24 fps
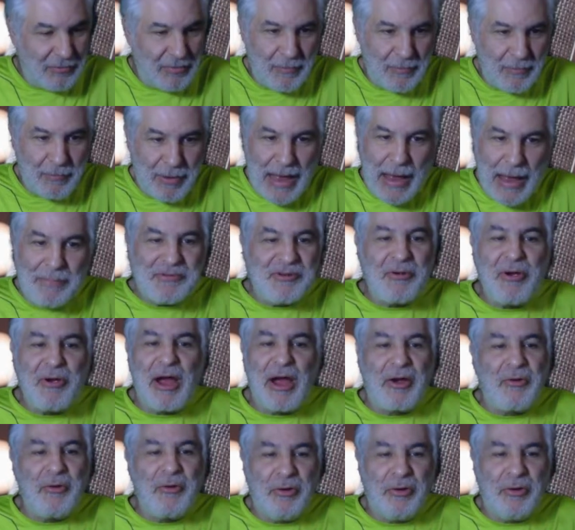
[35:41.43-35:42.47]
Bob's your
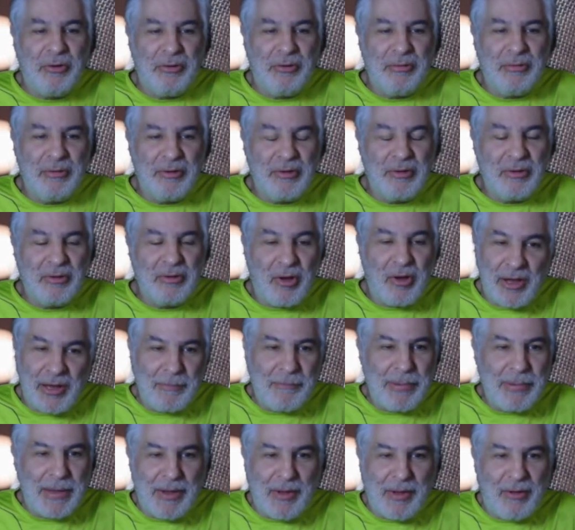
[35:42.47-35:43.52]
uncle, call
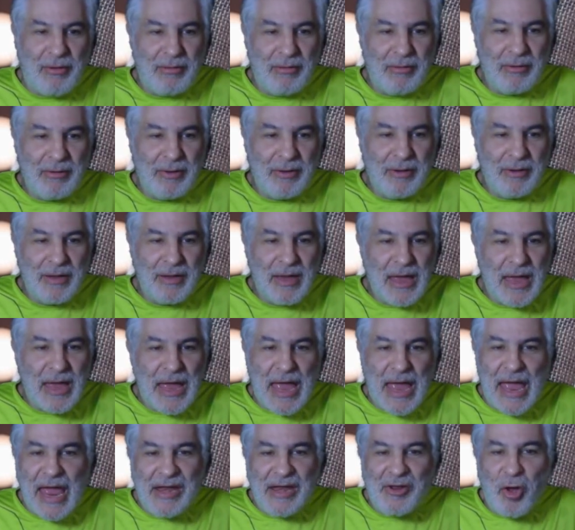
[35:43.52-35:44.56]
him Bill.
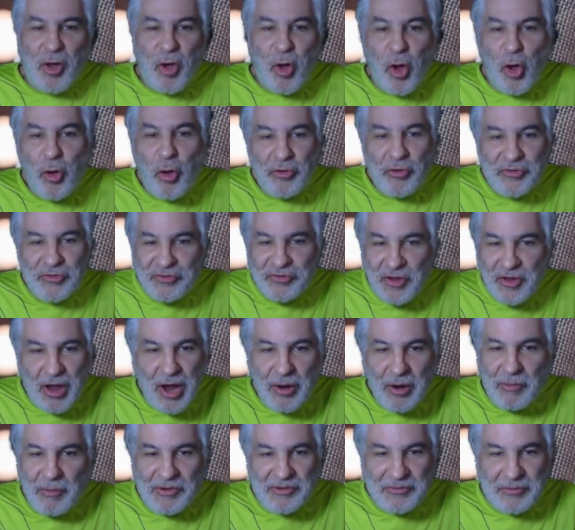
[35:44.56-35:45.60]
And the whole
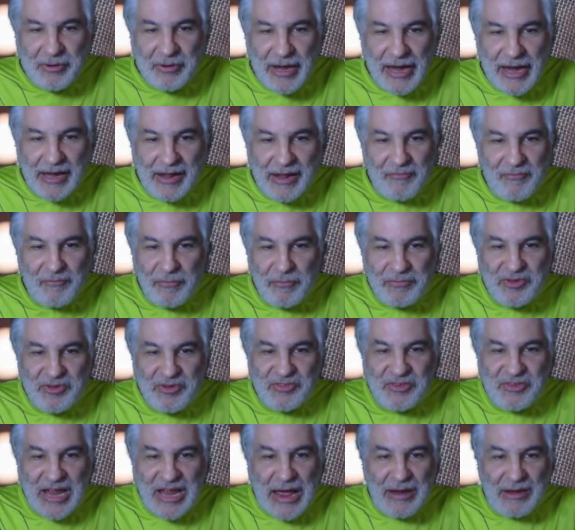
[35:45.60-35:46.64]
song was created from
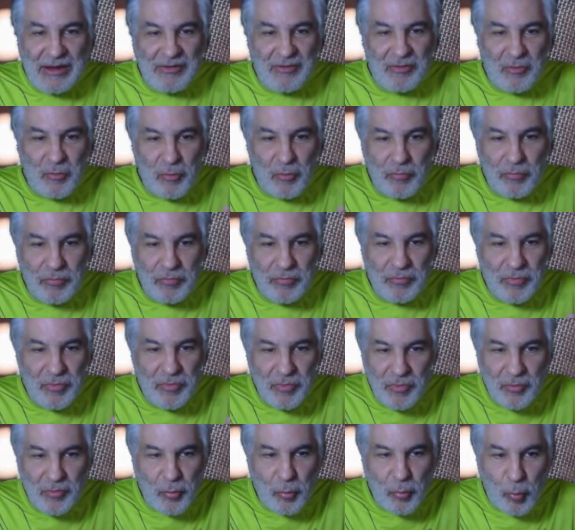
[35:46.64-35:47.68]
just that
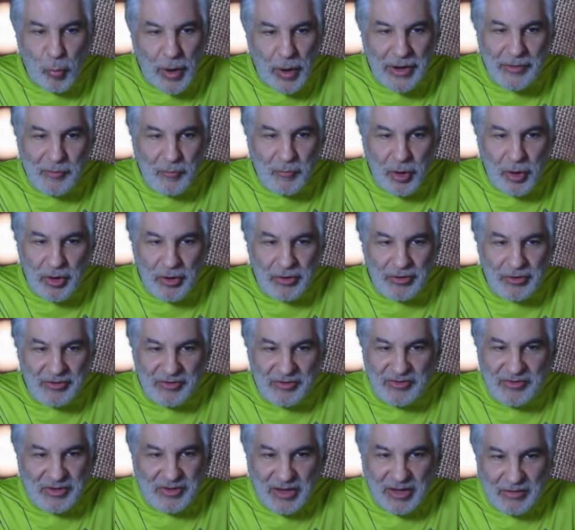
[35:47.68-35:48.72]
one word,
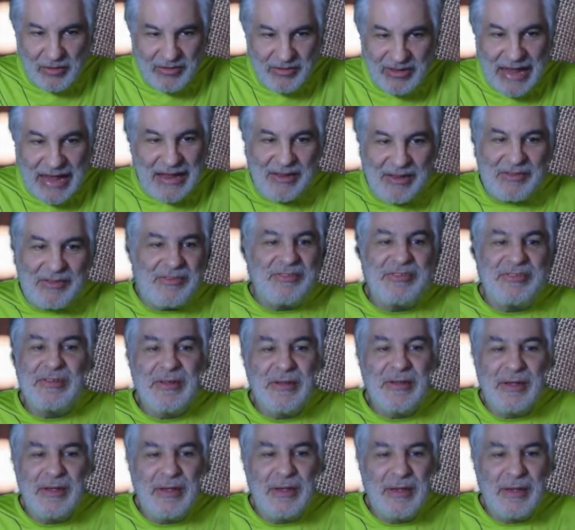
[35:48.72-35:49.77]
just sentence.
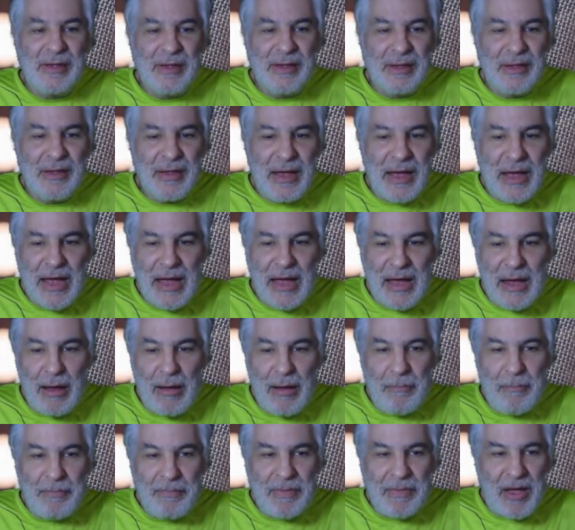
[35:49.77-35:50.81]

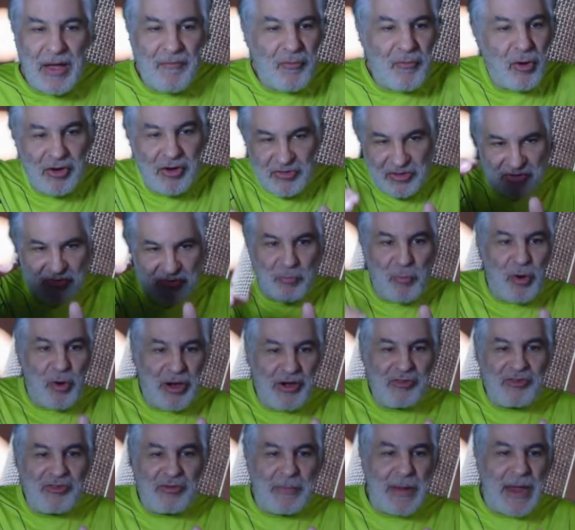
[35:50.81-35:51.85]
Of course, it's more
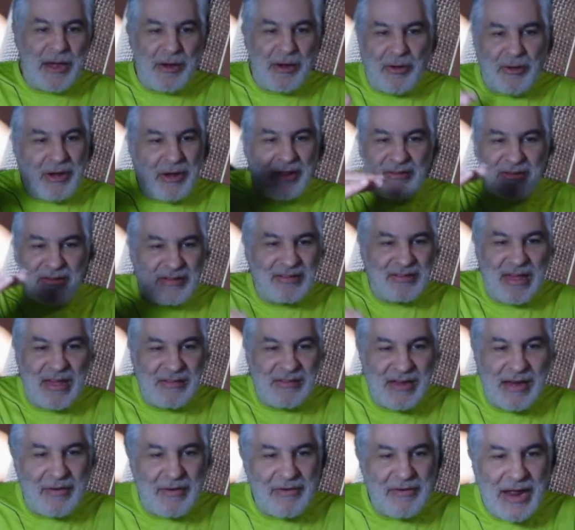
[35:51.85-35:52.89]
instrumental and it just says
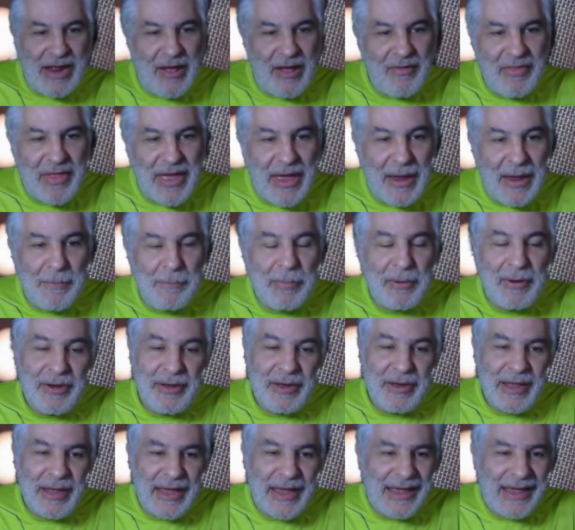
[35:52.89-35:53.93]
it every now and then,
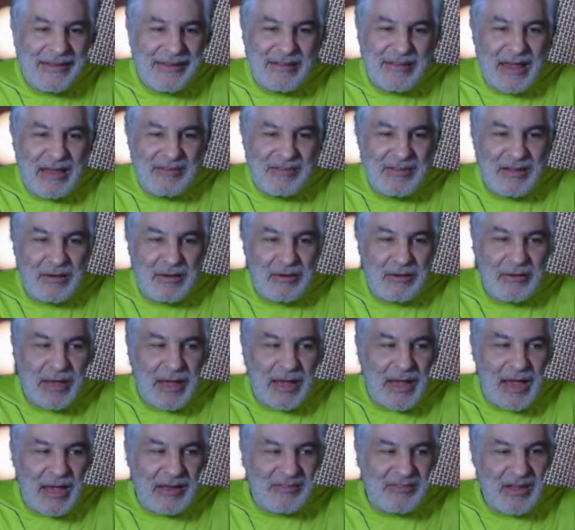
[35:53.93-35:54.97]
but it's
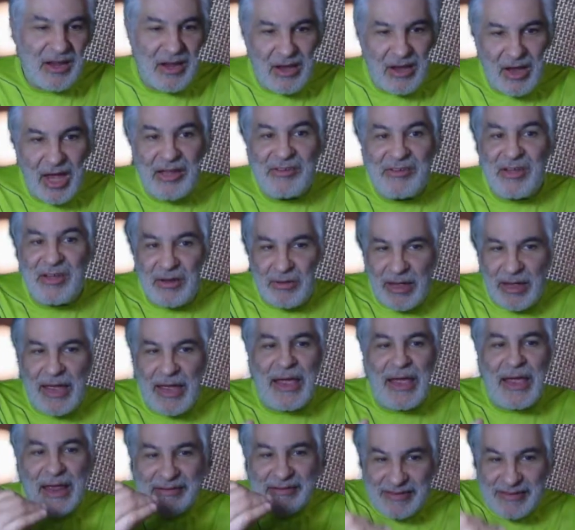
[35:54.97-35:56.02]

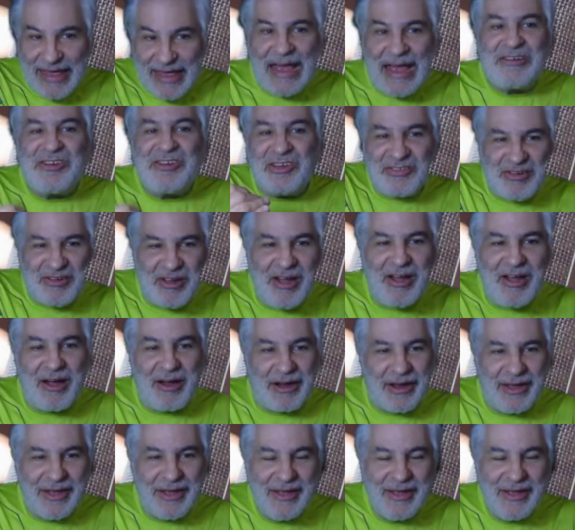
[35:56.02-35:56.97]
a catchy song.